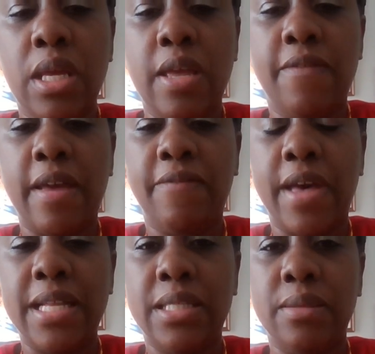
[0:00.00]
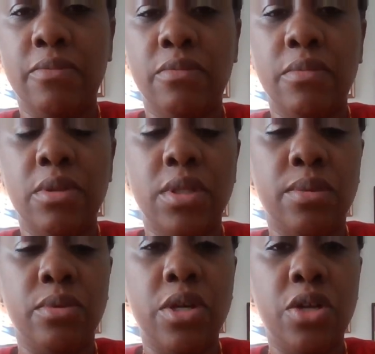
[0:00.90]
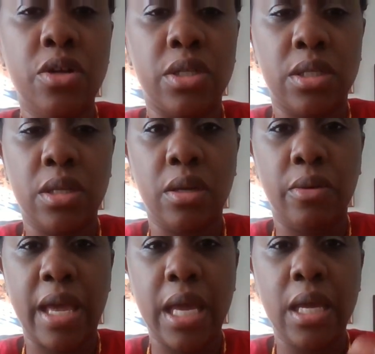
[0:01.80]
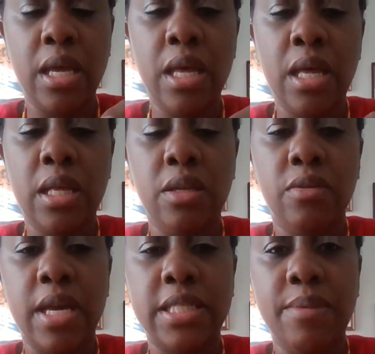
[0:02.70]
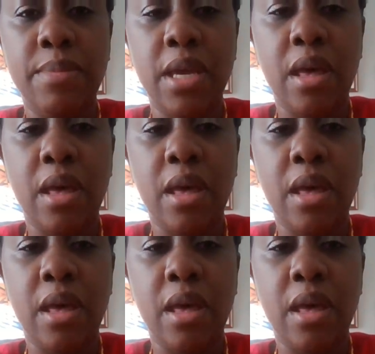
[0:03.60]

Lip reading: if I find some good hooks. Okay. You guys leave me a